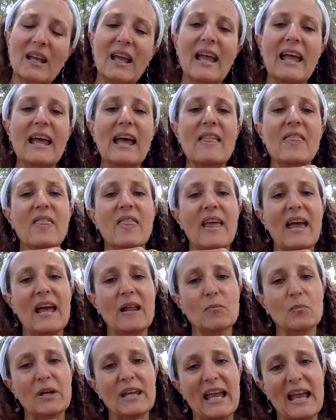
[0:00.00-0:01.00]
And
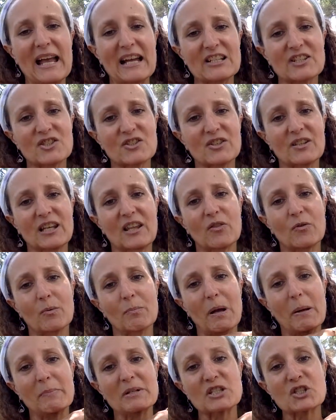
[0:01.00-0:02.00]
then we actually, through
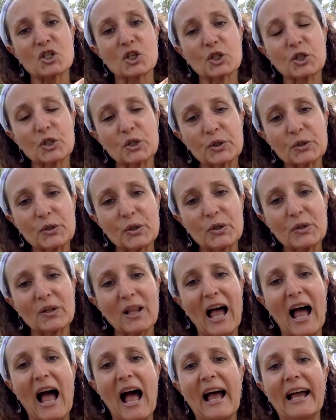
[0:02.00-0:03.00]
my maternal
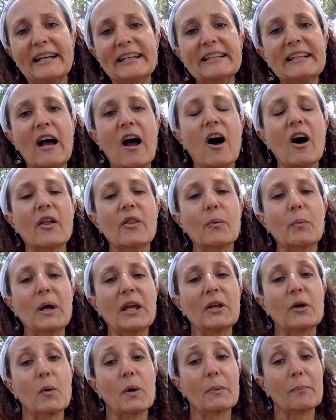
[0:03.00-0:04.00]
line, all the
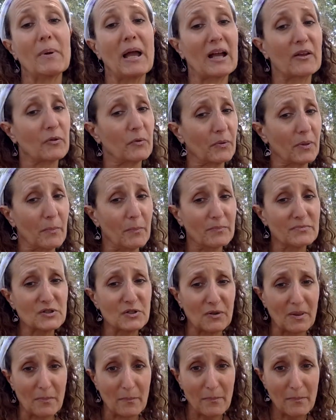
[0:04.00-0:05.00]
way going back to
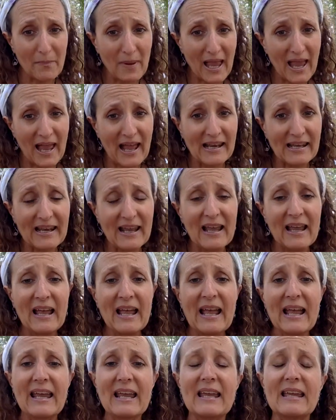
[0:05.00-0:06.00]
the men
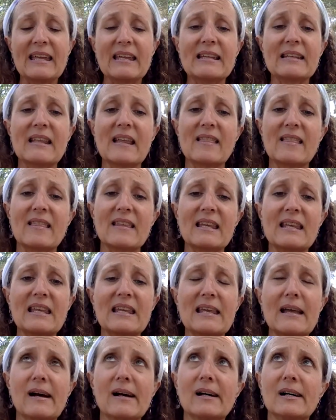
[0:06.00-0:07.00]
in
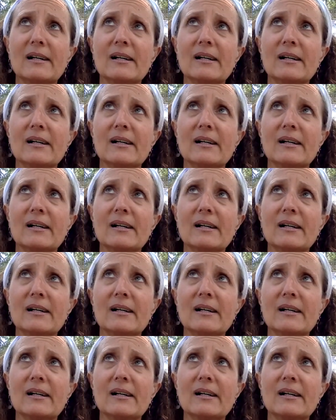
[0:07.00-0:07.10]
the